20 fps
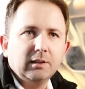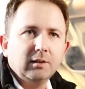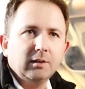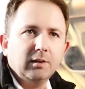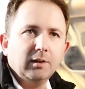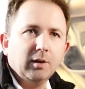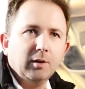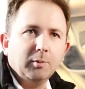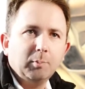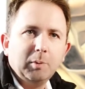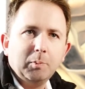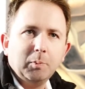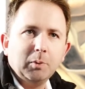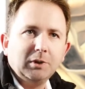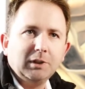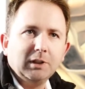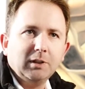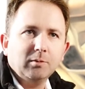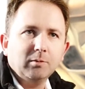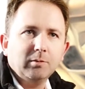you know, people
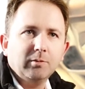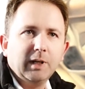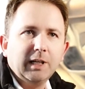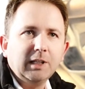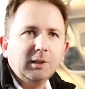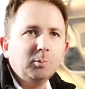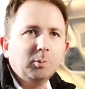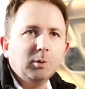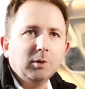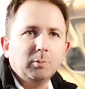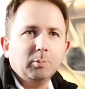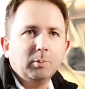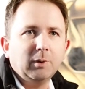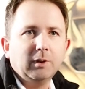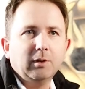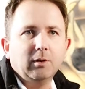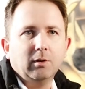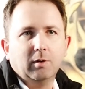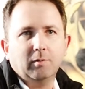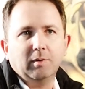share on Facebook,
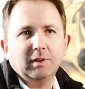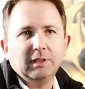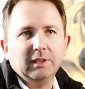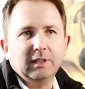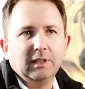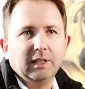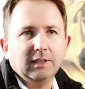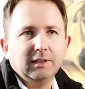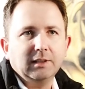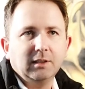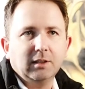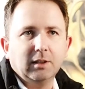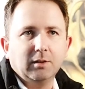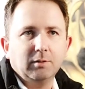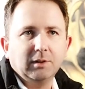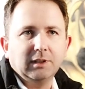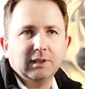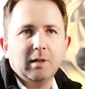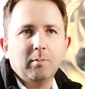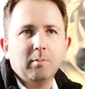but obviously it doesn't get the
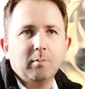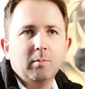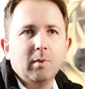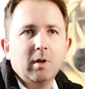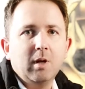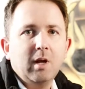same